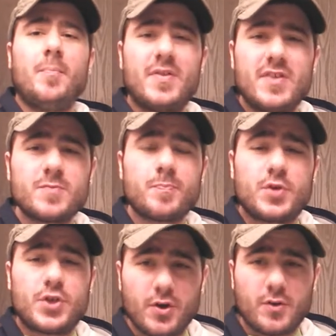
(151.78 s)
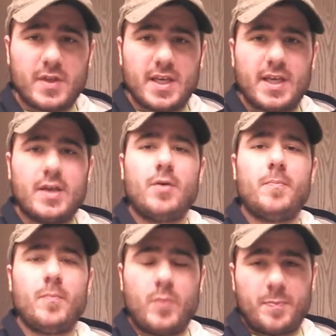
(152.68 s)
But this purely,
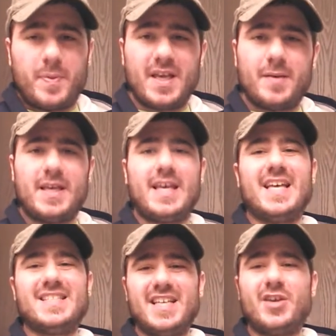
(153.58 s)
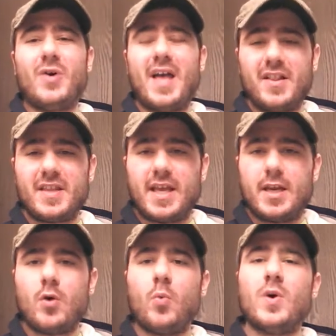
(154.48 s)
with picking Ezekiel
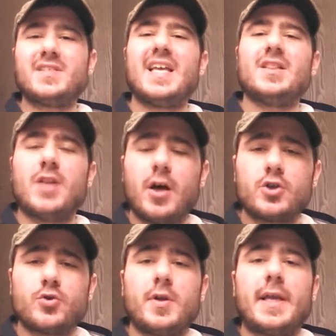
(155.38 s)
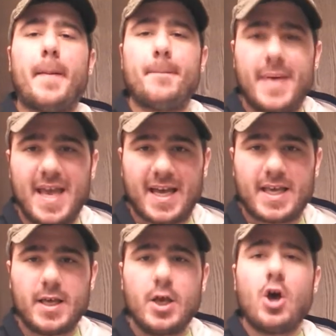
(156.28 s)
Elliott, was a luxury
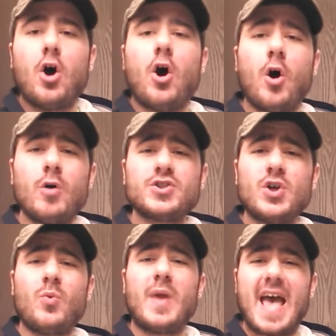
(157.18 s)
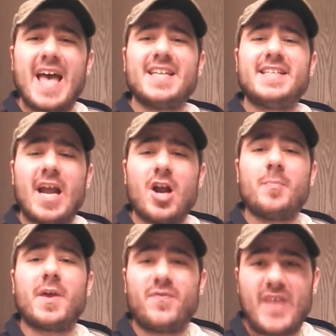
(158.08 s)
pick. Also, we had
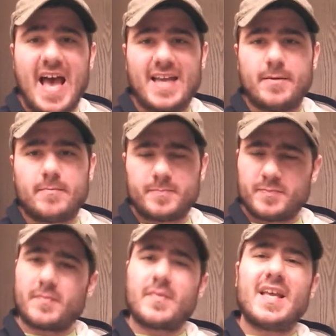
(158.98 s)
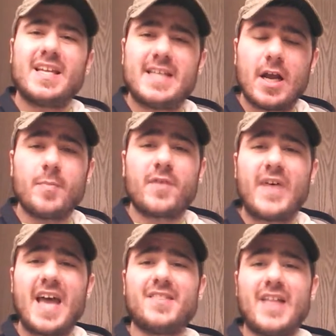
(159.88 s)
Darren McFadden. Darren
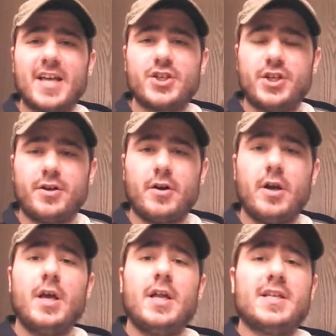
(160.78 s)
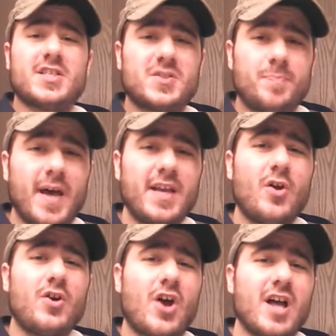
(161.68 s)
McFadden last year,
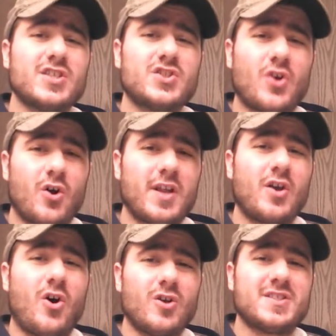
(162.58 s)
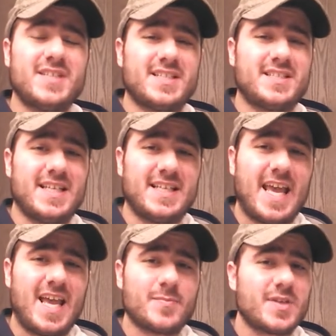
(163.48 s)
despite not starting all 16
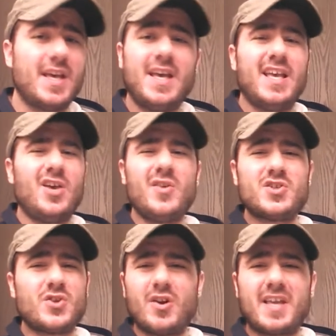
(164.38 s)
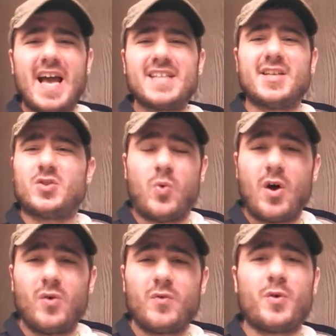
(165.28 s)
games, he only started guys like
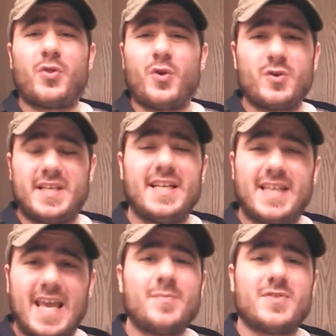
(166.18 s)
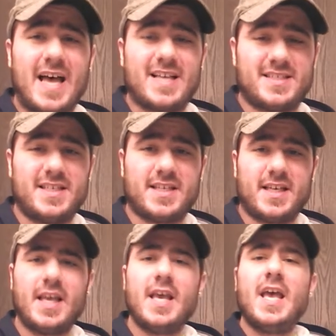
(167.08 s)
12 or 13 games last
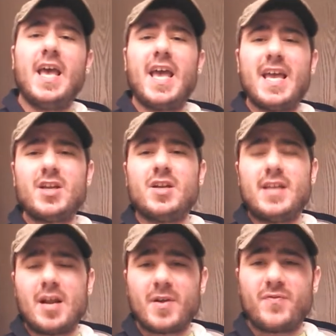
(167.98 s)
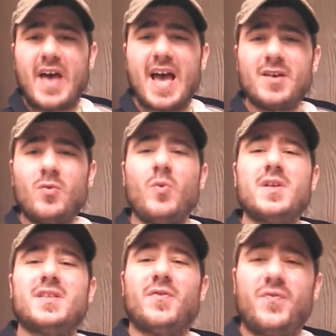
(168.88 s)
season, and Darren McFadden
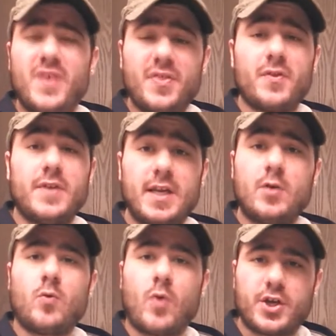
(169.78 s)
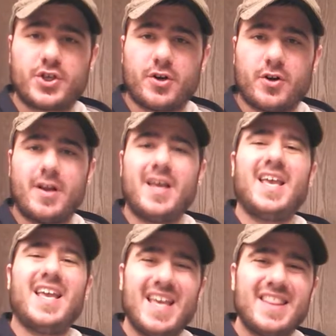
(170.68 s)
was the 5th leading rusher
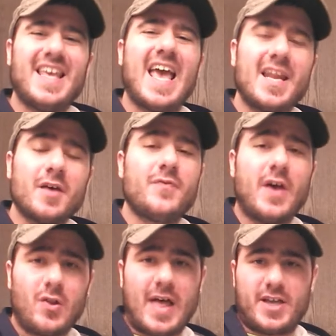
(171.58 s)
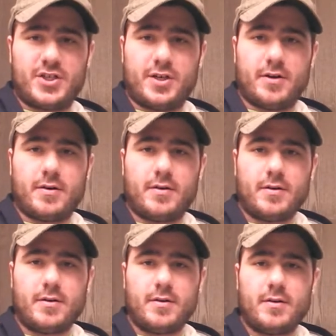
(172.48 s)
in the NFL last year.
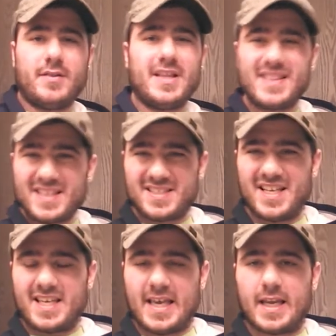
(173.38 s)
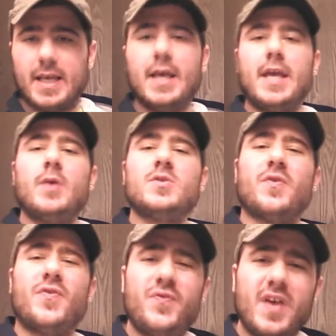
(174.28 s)
Let this sink in. He was
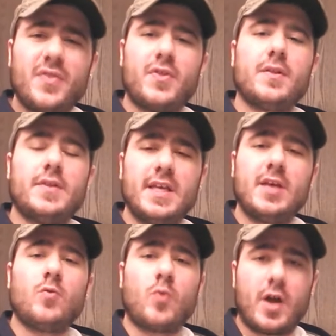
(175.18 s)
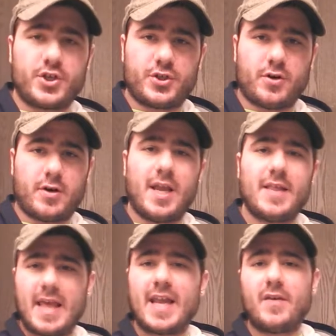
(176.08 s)
the 5th leading rusher
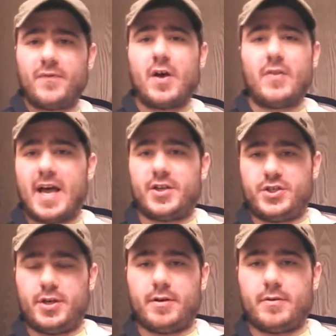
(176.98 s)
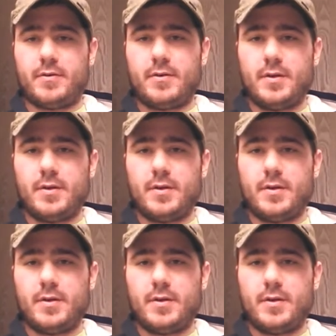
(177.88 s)
in the NFL last year.